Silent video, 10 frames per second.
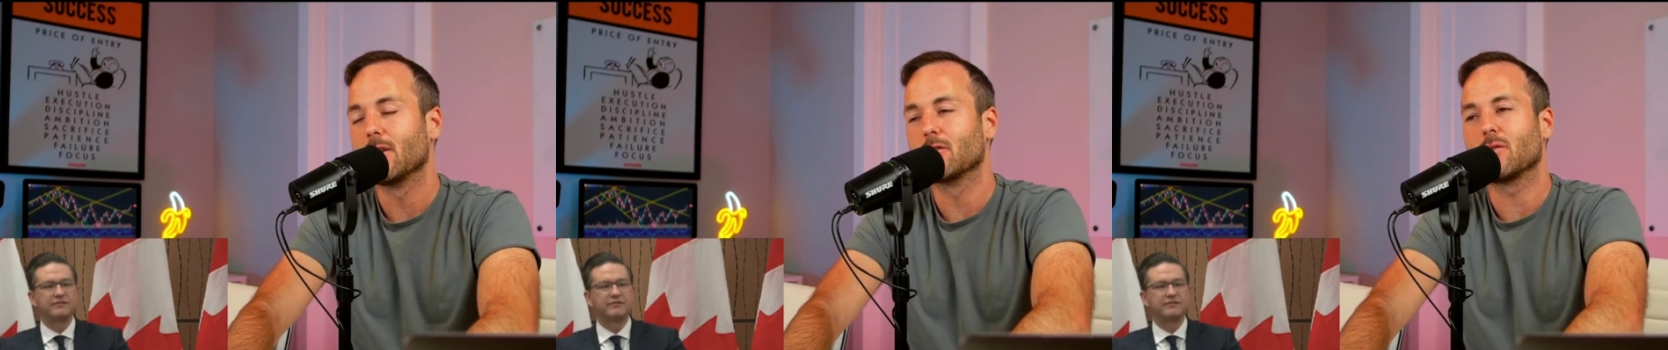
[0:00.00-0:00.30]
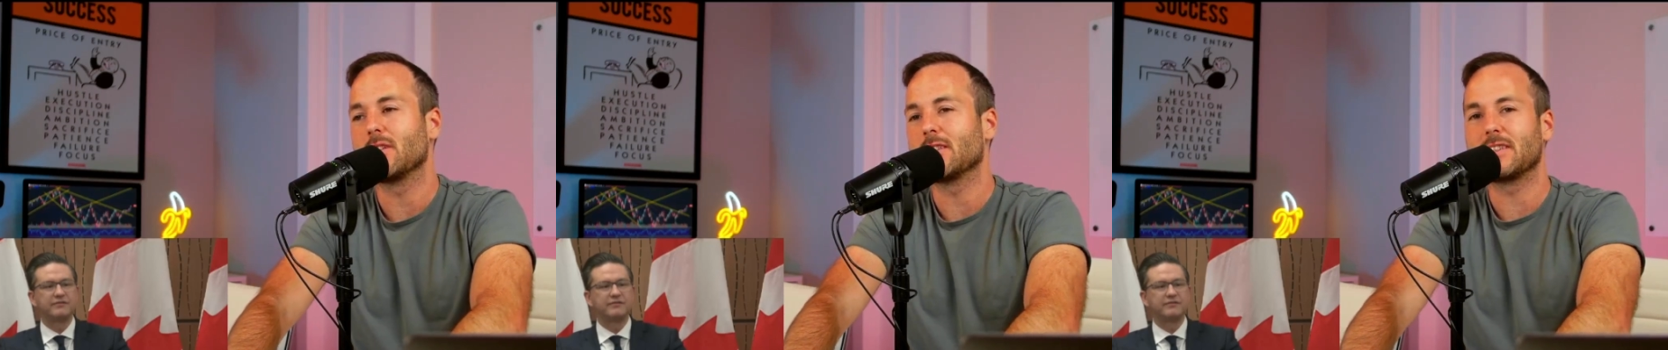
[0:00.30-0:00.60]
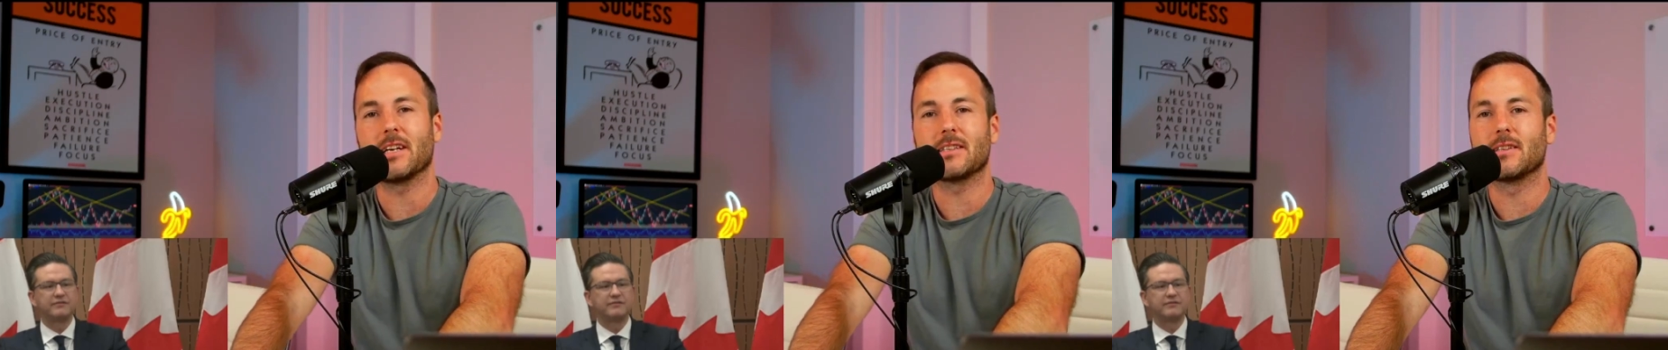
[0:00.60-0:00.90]
Speaker 1: there's only
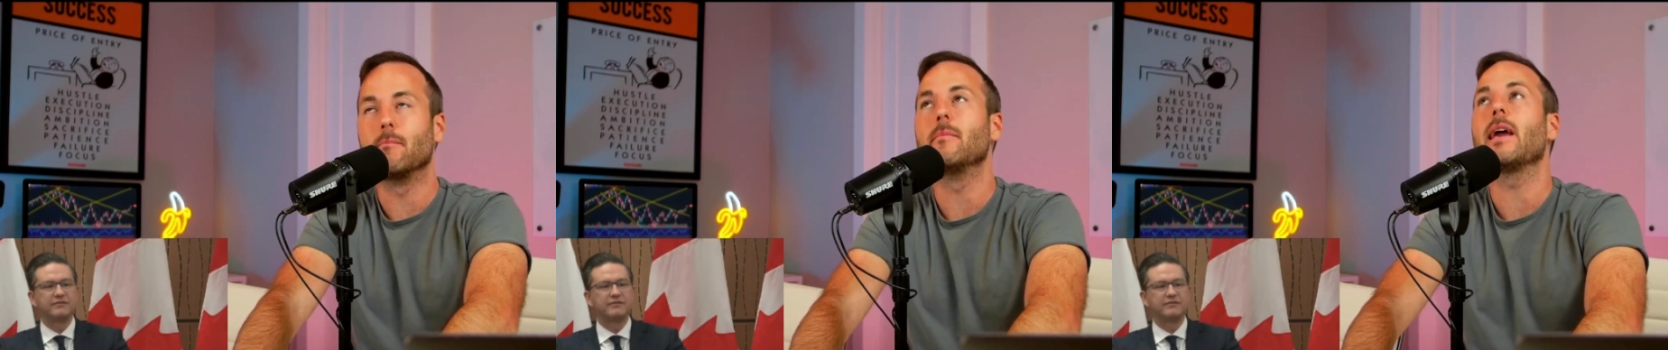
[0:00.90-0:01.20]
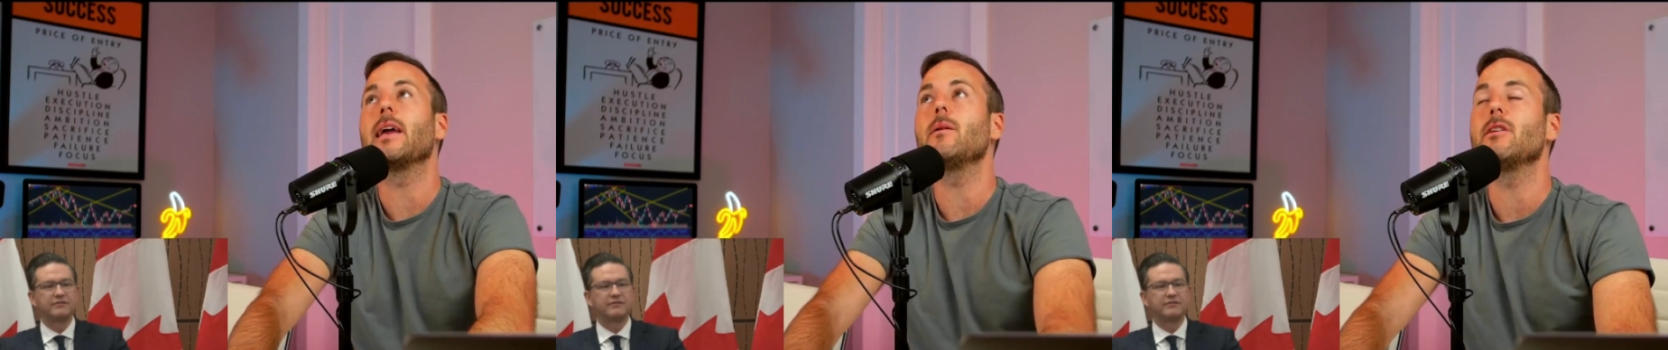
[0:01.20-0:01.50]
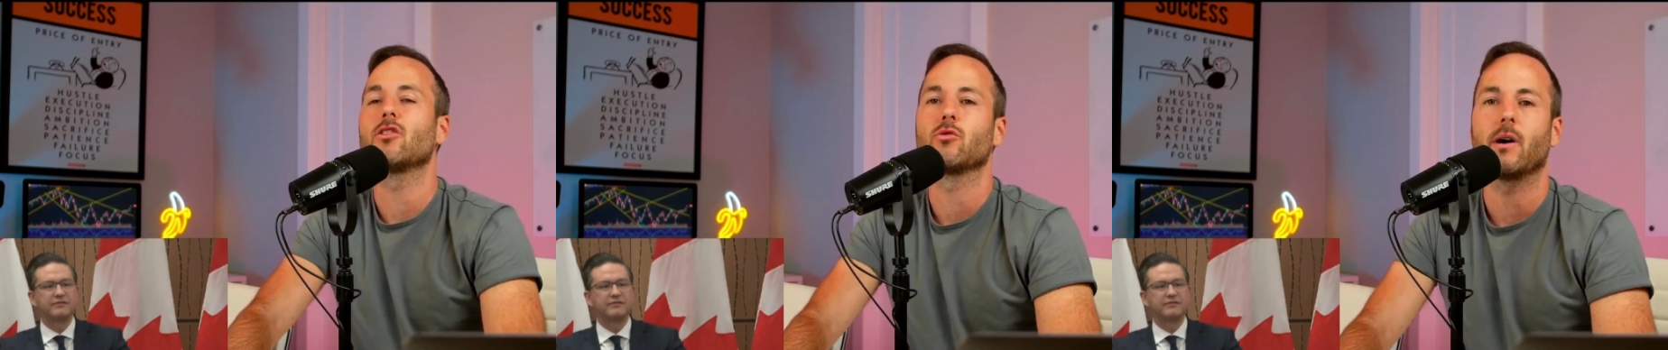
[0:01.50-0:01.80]
6
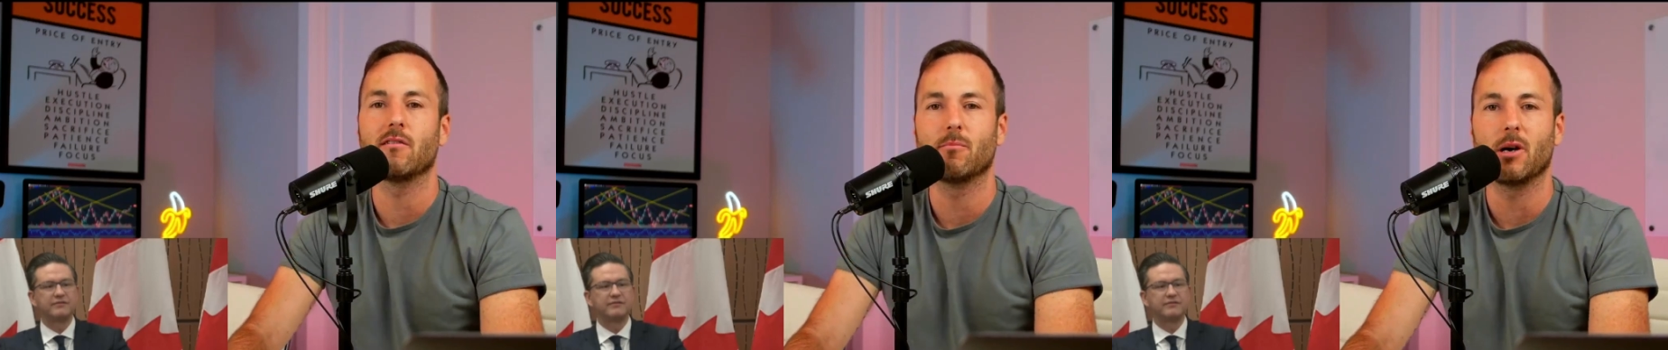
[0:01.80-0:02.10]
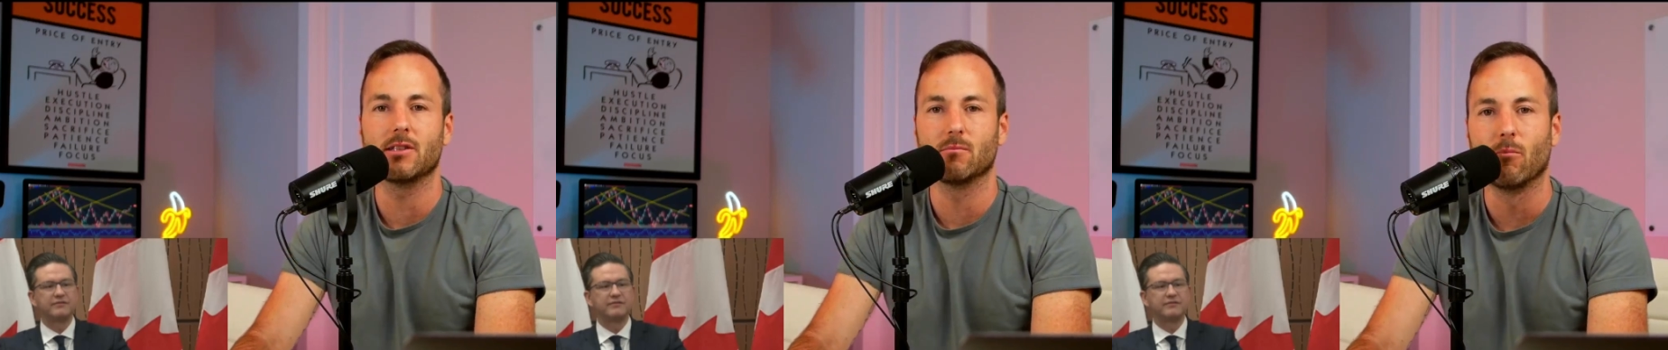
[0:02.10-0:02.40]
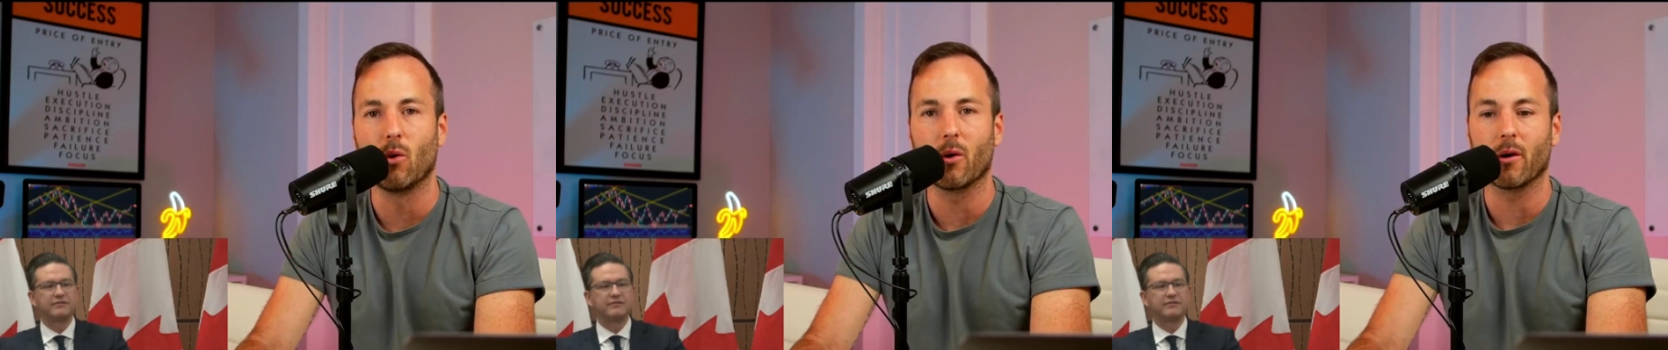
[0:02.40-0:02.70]
maybe 12 months
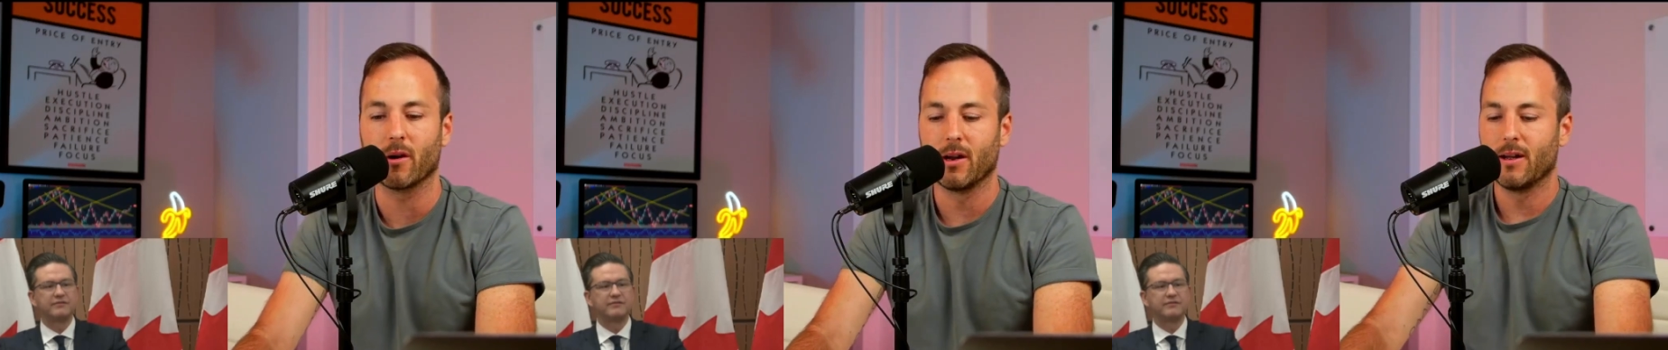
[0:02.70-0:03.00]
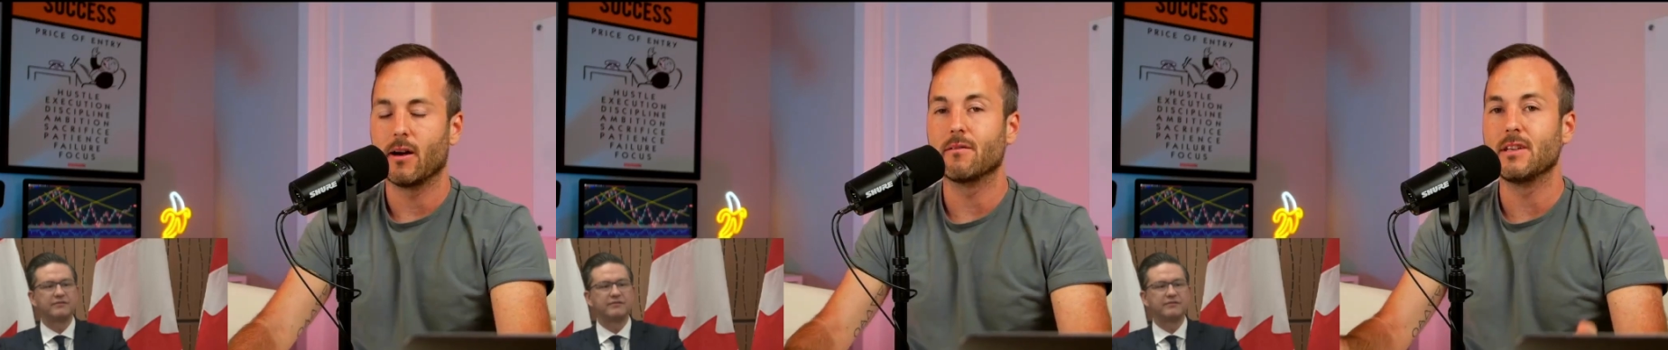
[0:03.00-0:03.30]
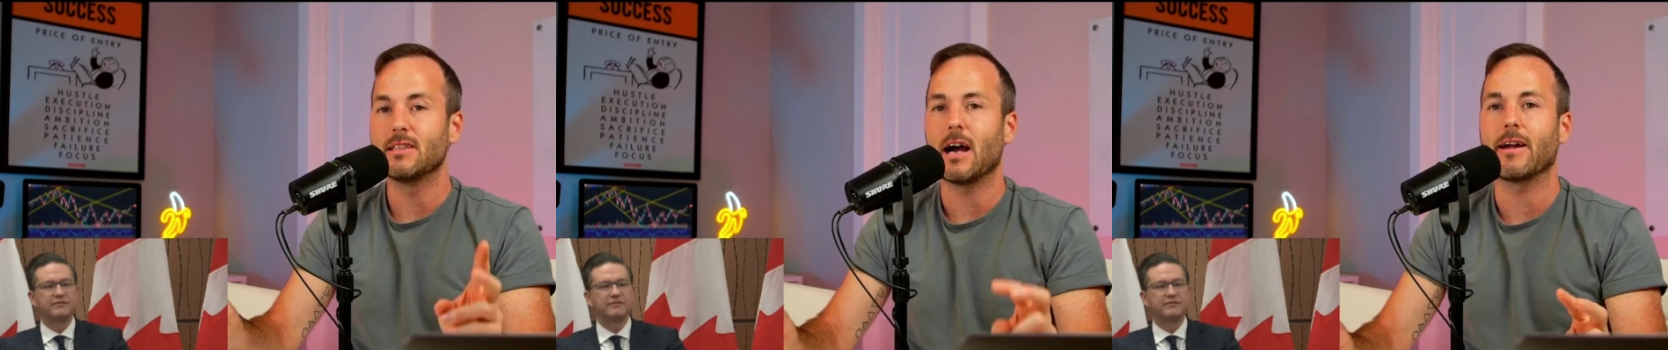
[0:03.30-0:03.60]
more of
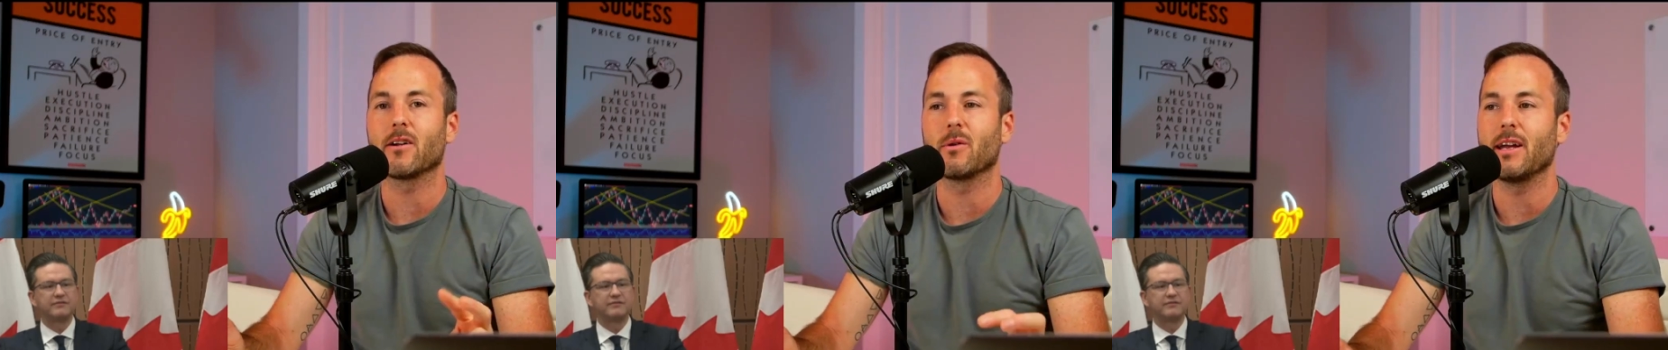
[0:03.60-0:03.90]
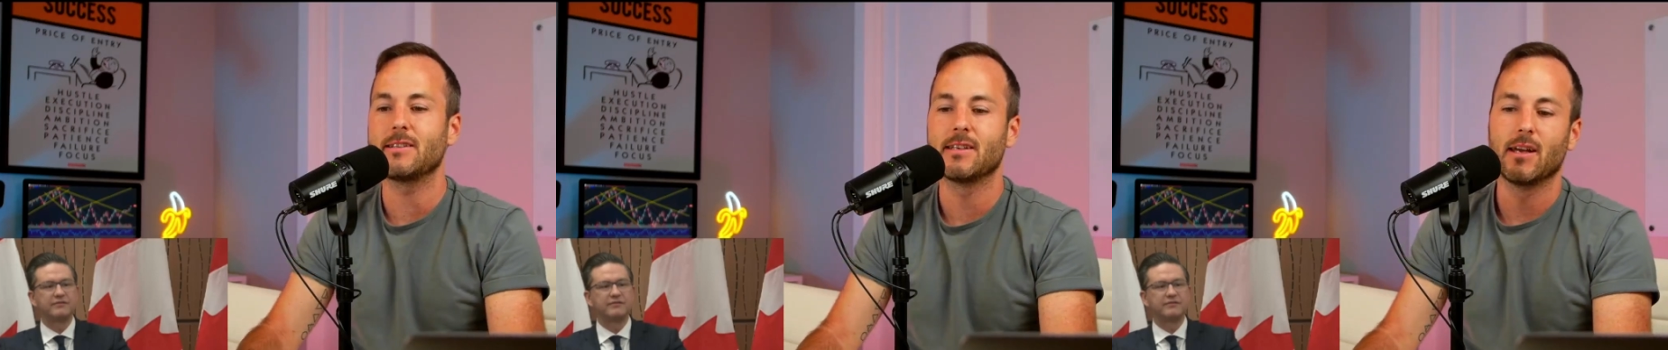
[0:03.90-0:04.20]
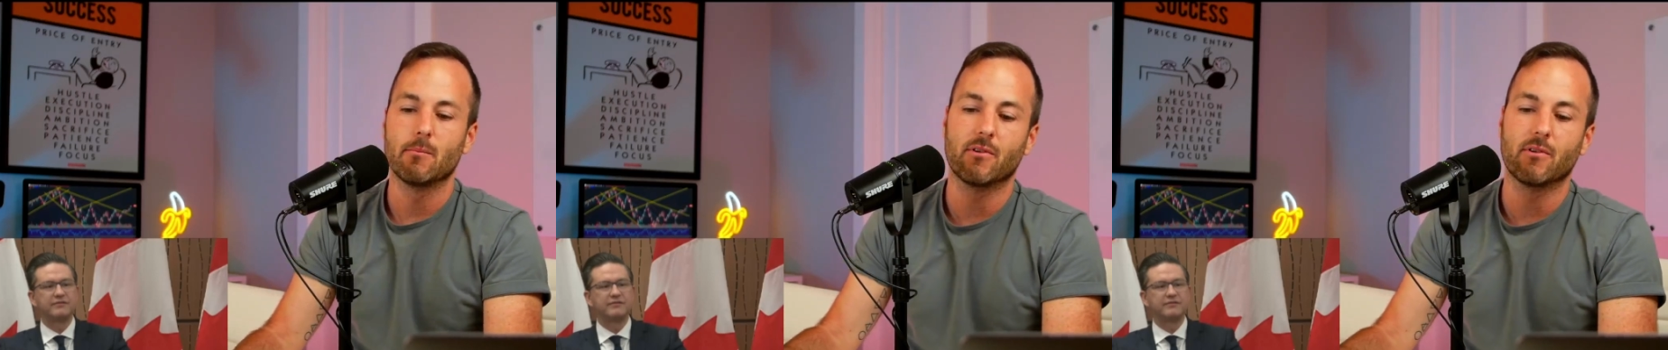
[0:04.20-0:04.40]
these higher rates